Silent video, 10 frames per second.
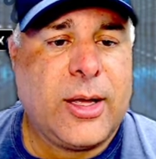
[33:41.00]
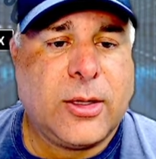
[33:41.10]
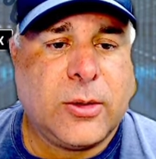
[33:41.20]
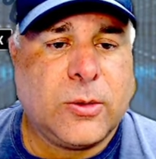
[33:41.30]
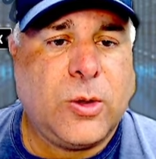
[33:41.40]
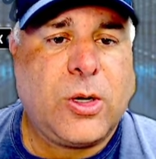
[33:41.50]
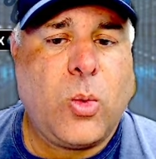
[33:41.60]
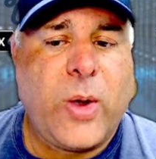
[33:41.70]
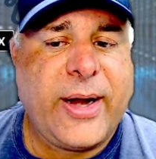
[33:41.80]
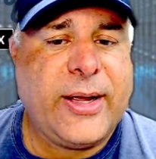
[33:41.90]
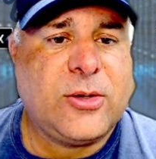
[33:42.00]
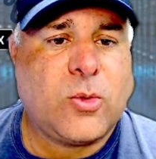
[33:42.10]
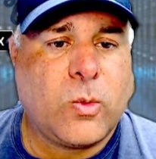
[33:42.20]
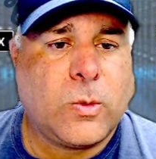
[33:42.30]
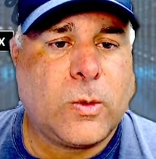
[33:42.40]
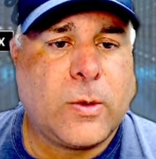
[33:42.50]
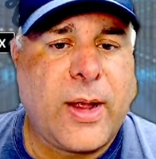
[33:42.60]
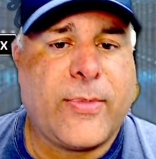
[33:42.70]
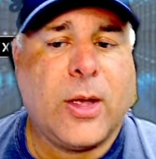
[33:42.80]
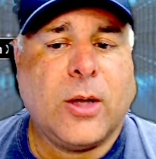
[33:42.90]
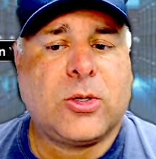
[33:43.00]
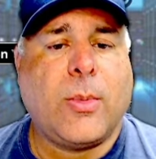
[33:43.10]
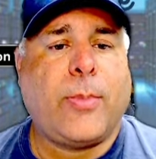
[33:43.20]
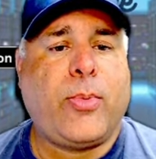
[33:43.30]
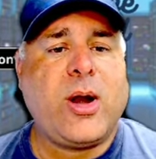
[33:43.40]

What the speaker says: Look where he's. So my point I'm